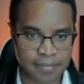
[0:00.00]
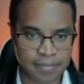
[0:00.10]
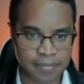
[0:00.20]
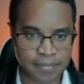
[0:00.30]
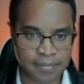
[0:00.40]

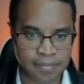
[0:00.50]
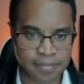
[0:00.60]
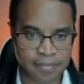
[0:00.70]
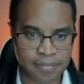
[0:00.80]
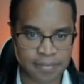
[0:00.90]

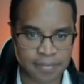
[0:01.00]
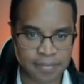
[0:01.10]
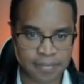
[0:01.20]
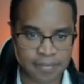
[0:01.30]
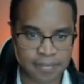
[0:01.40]

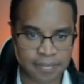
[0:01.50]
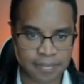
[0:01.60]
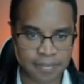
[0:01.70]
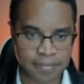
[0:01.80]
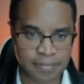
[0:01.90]

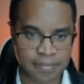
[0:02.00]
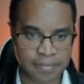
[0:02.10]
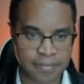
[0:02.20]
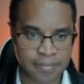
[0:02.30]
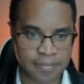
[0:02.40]
[no speech]